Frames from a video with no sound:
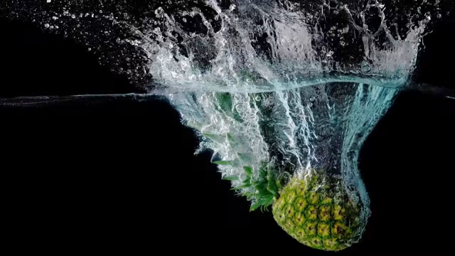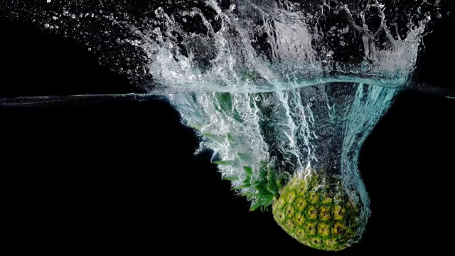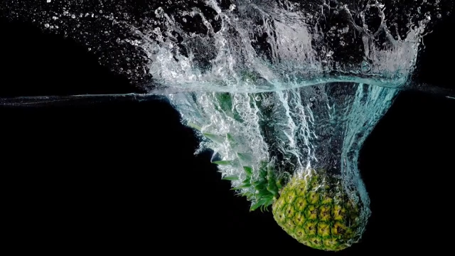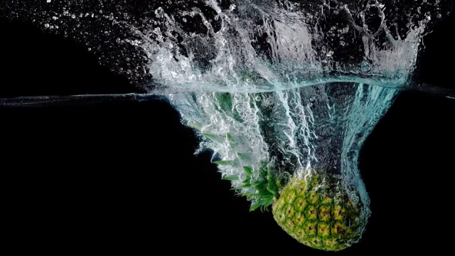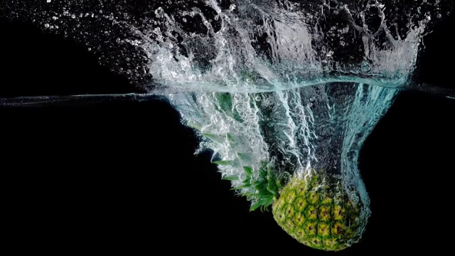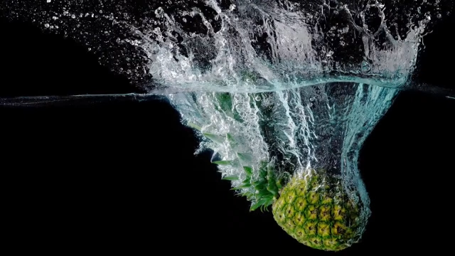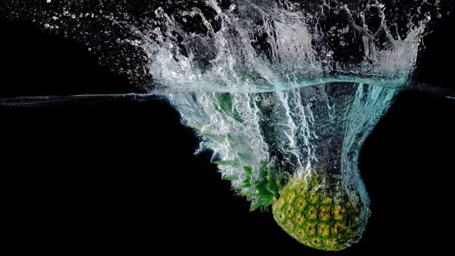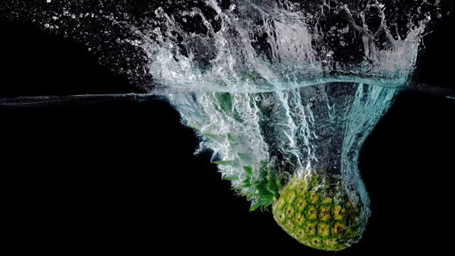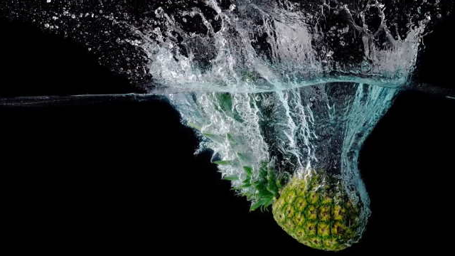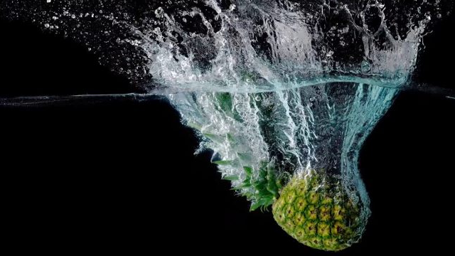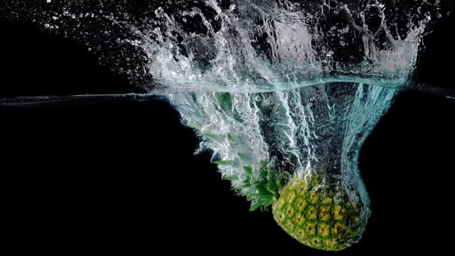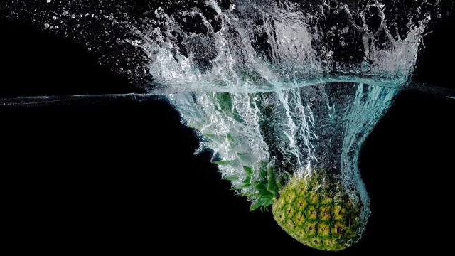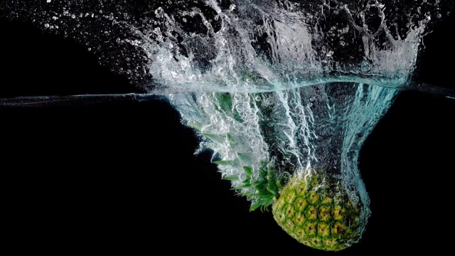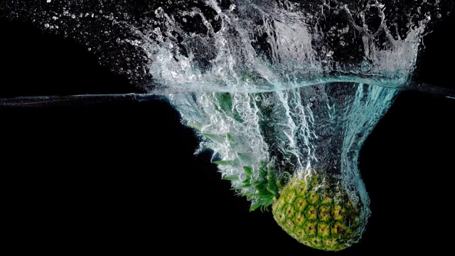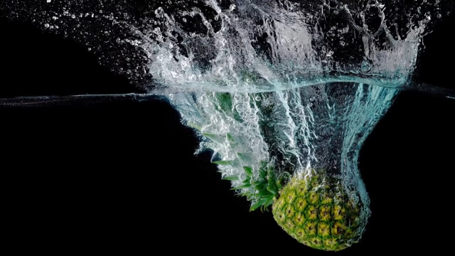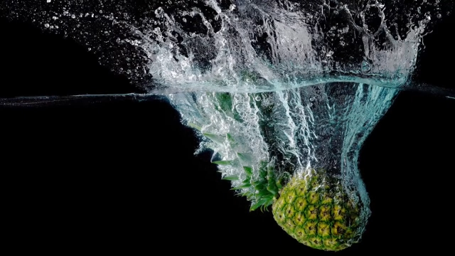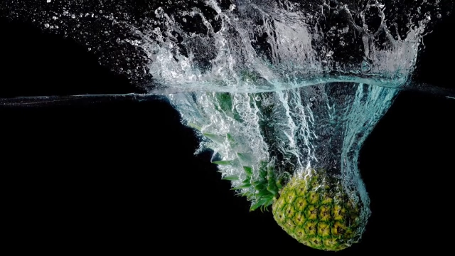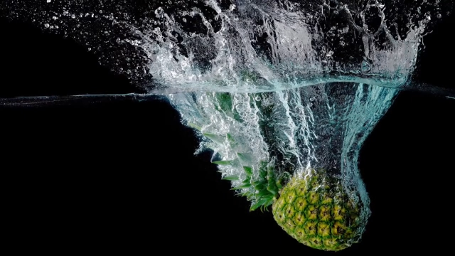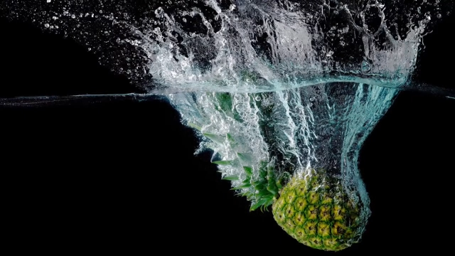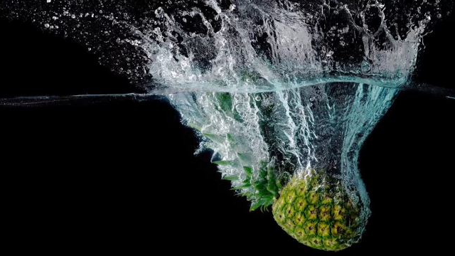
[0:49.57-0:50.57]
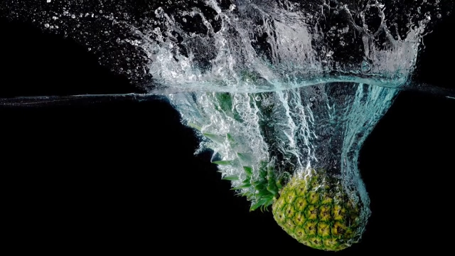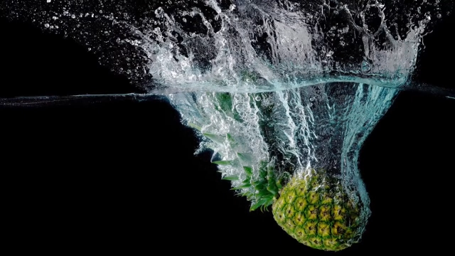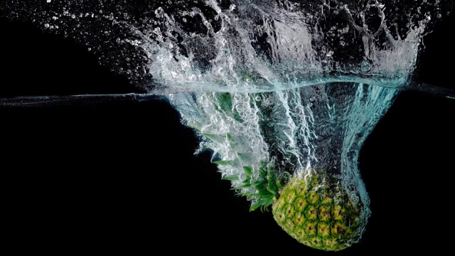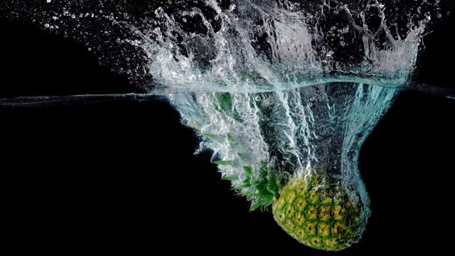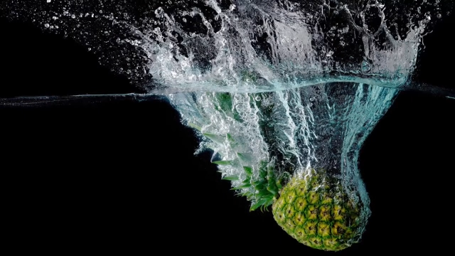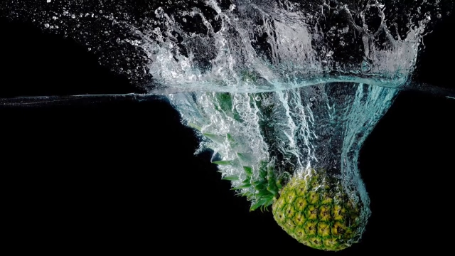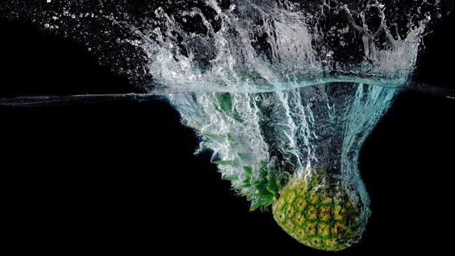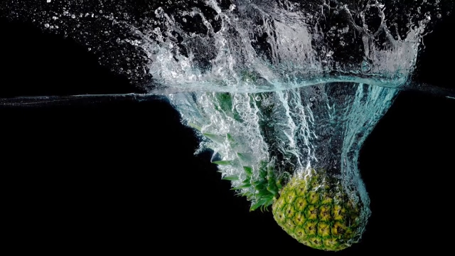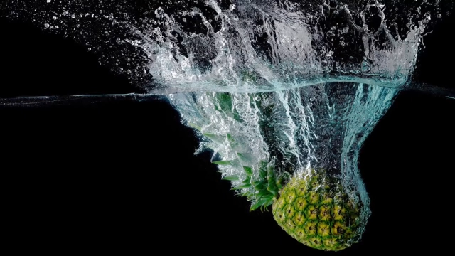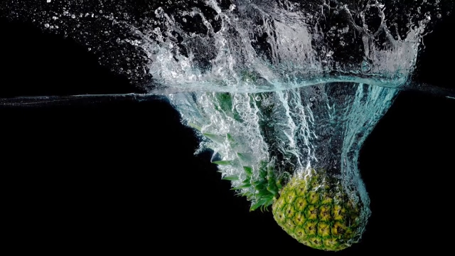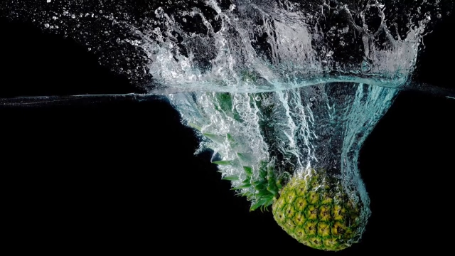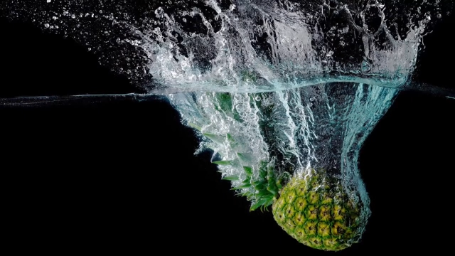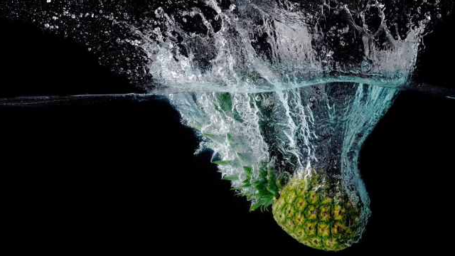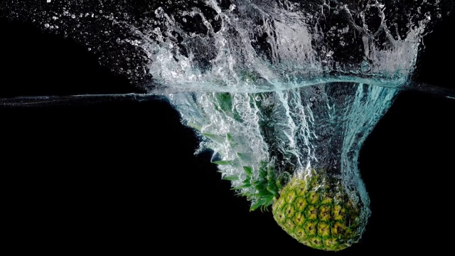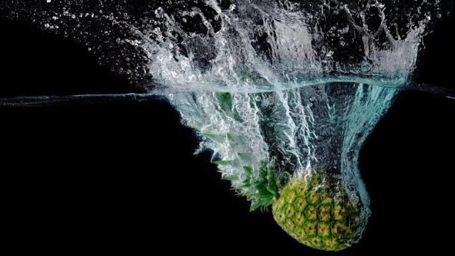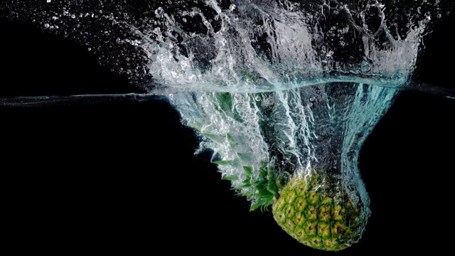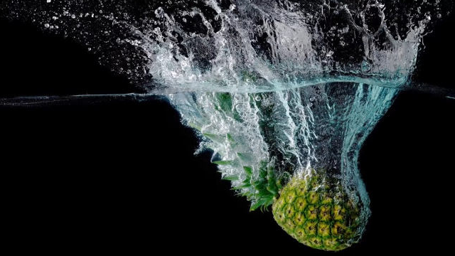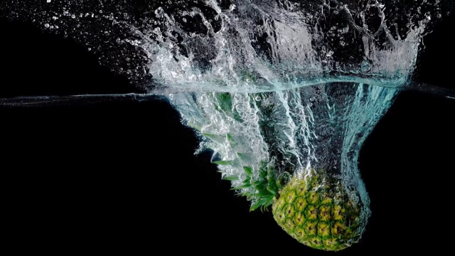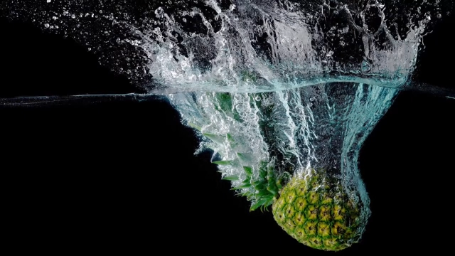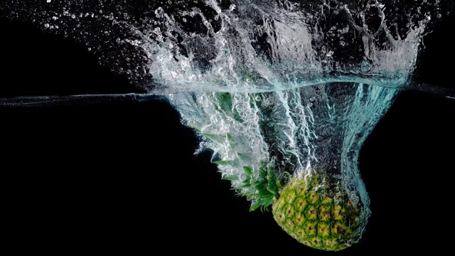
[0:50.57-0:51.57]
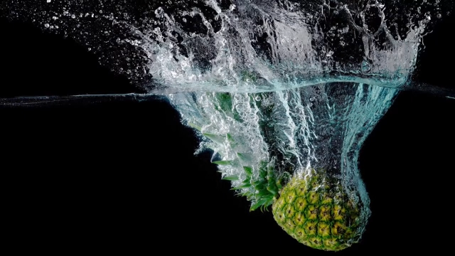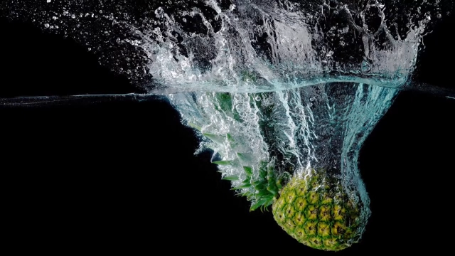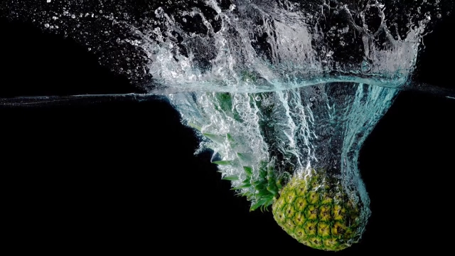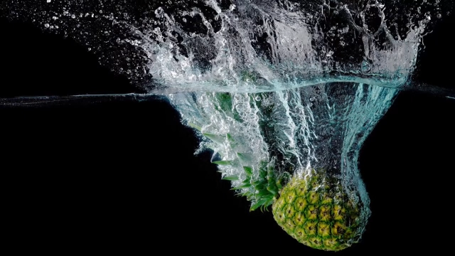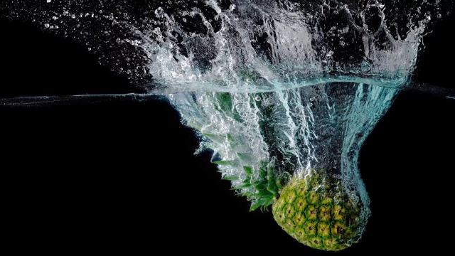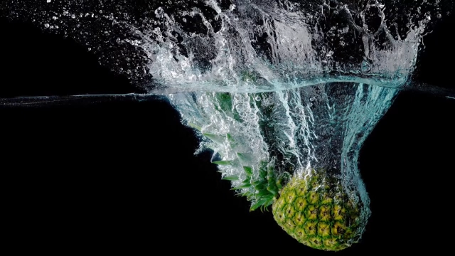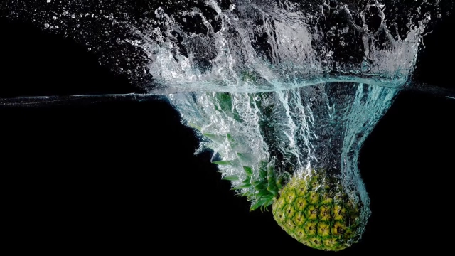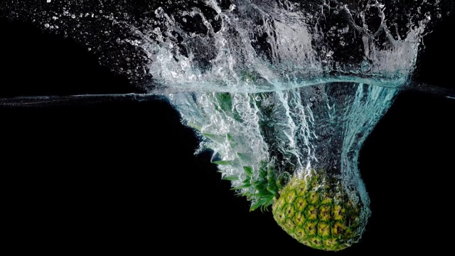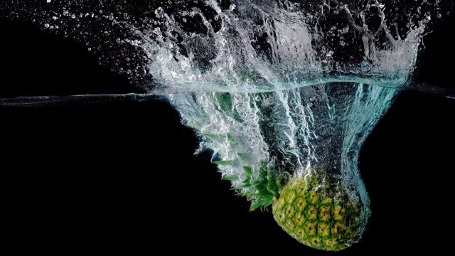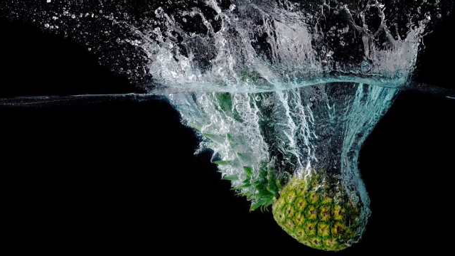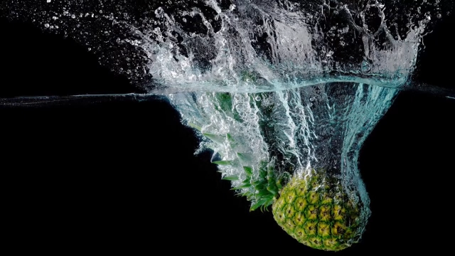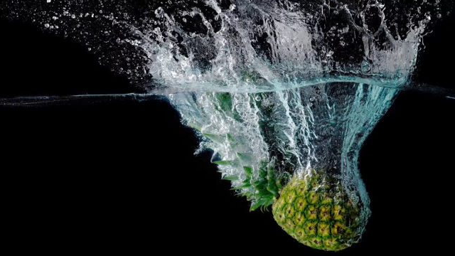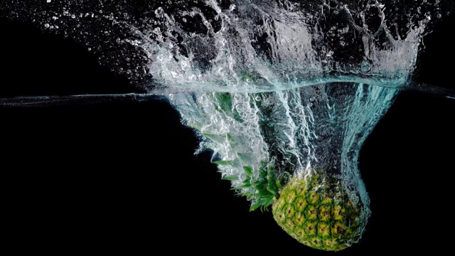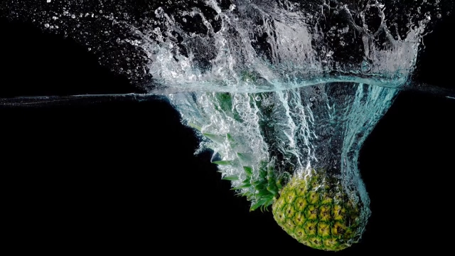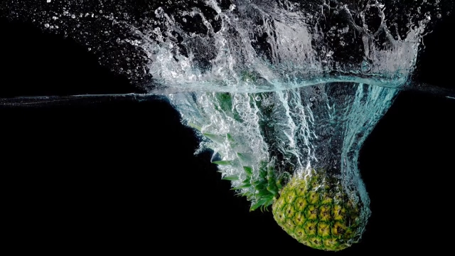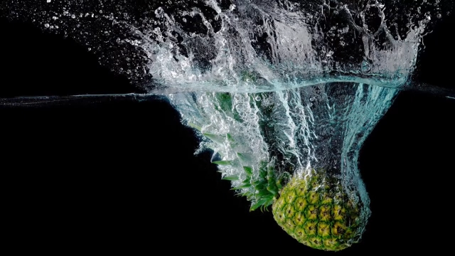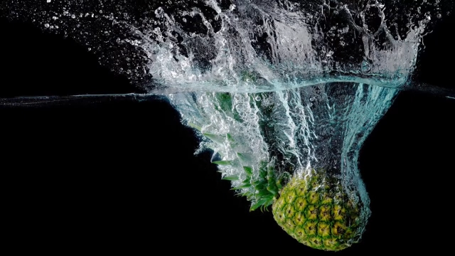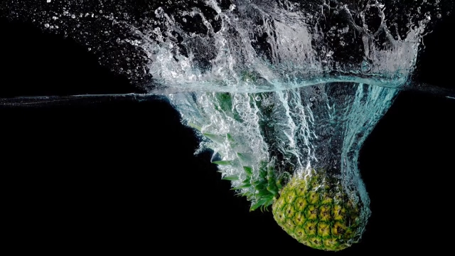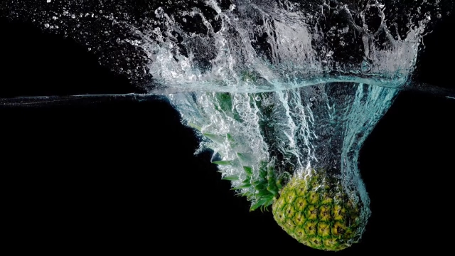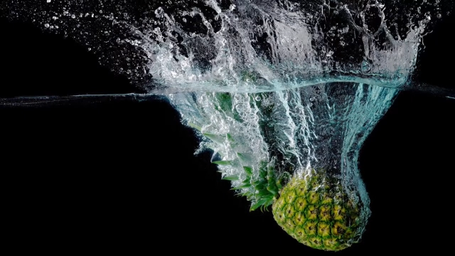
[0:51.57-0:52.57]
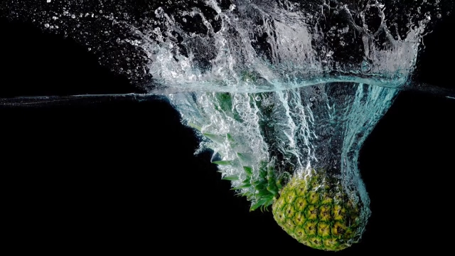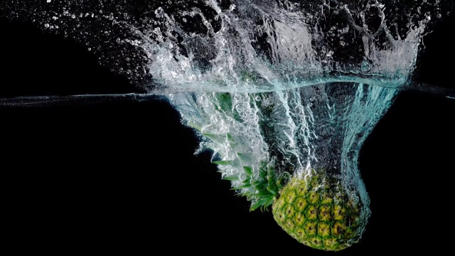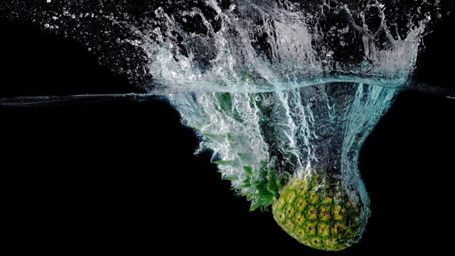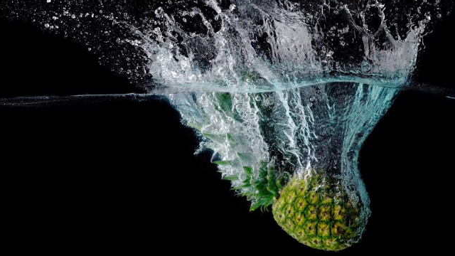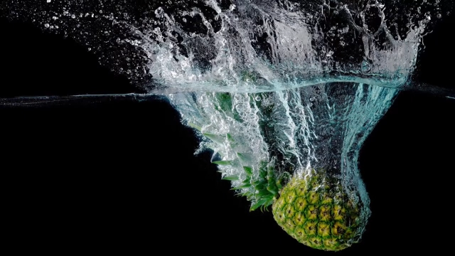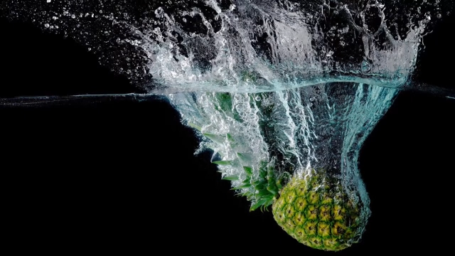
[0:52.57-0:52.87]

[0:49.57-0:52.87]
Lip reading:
[unreadable: no face in view]